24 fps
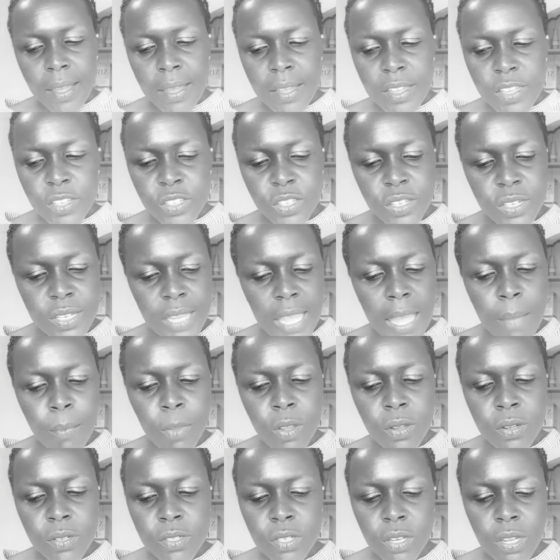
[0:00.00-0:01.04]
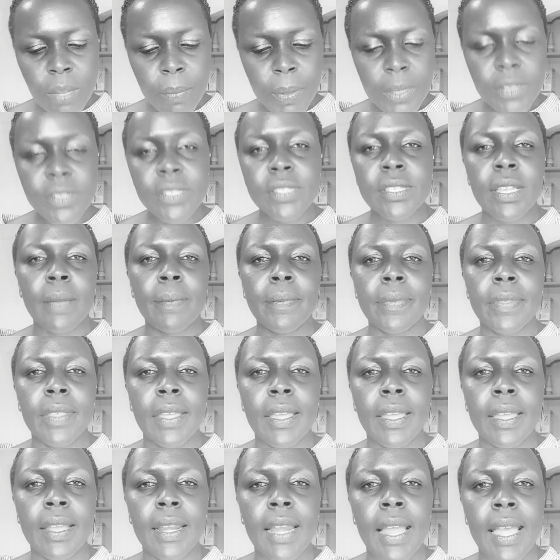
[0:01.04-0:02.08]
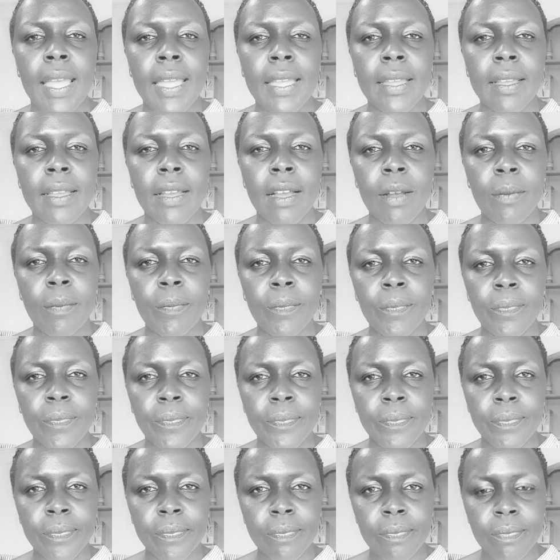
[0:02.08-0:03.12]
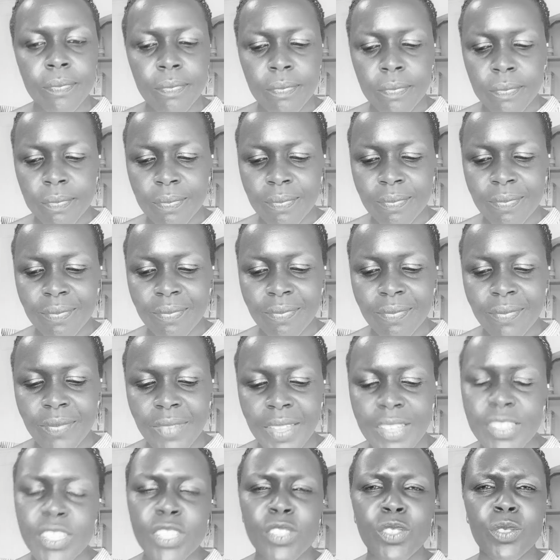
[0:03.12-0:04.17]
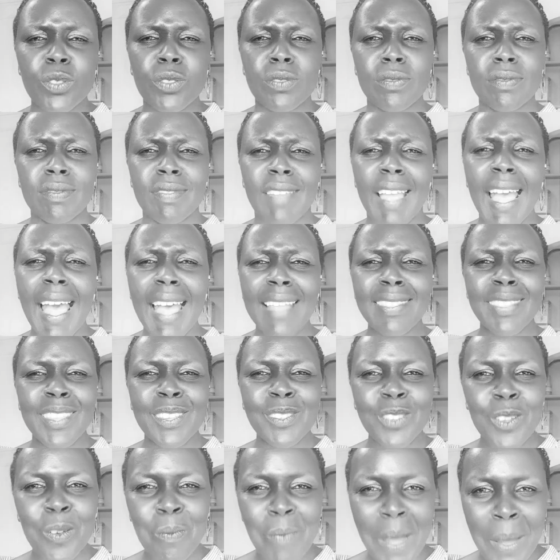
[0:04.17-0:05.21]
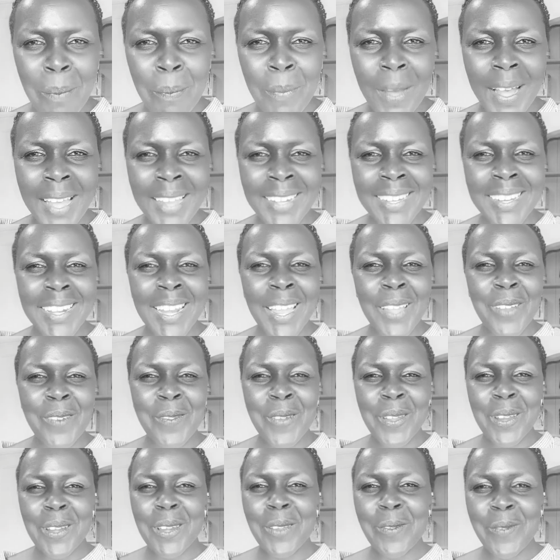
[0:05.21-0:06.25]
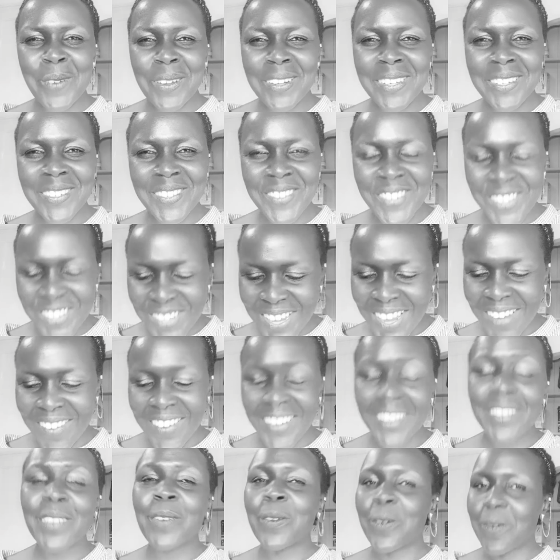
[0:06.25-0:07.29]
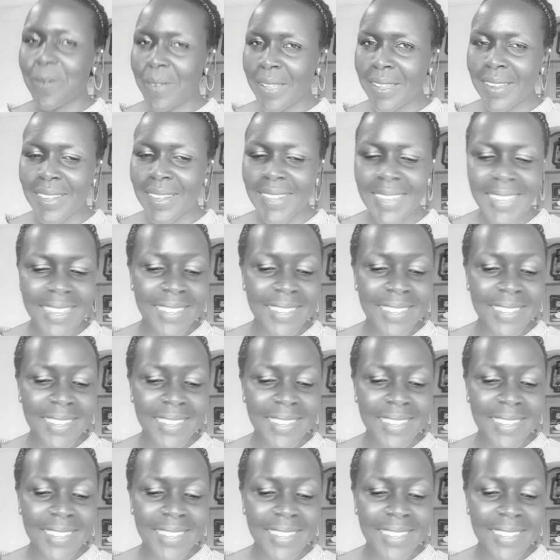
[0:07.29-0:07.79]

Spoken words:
Today I'm going to talk about something like I just had this on my mind and I quickly wanted to share it quickly,